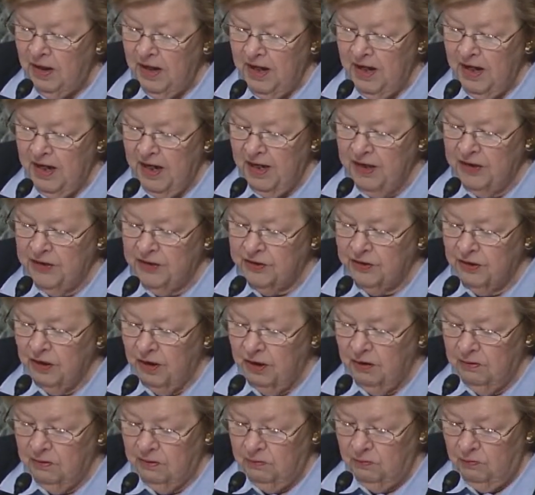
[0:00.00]
and
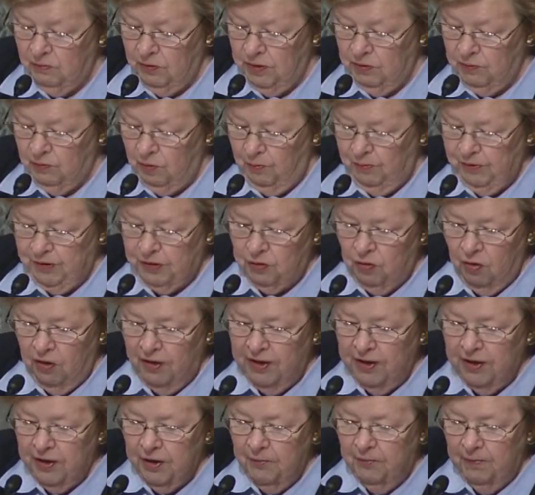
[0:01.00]
we will be
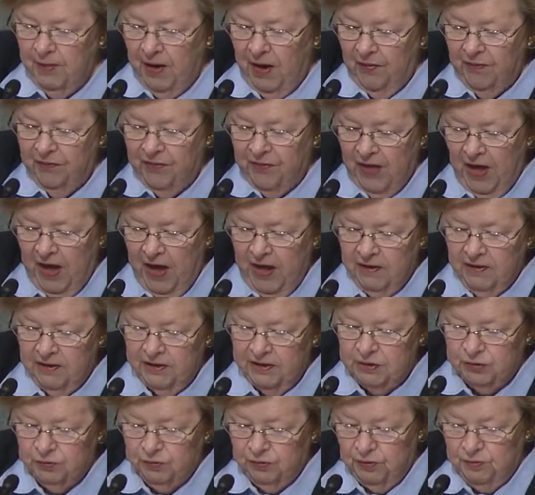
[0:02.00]
talking about that
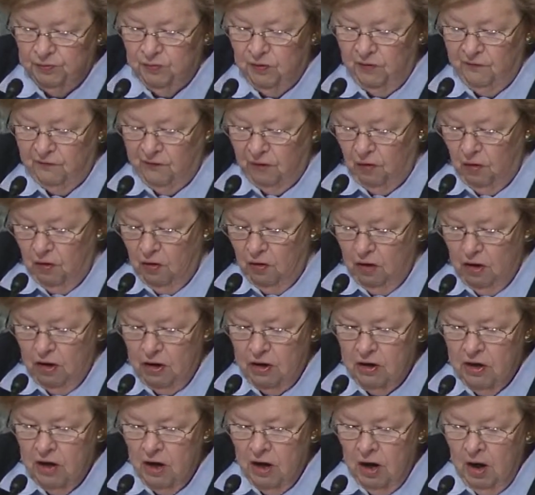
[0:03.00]
as we move
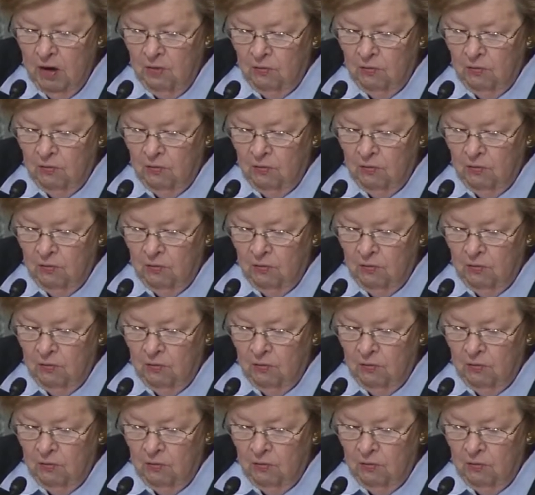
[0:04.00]
along.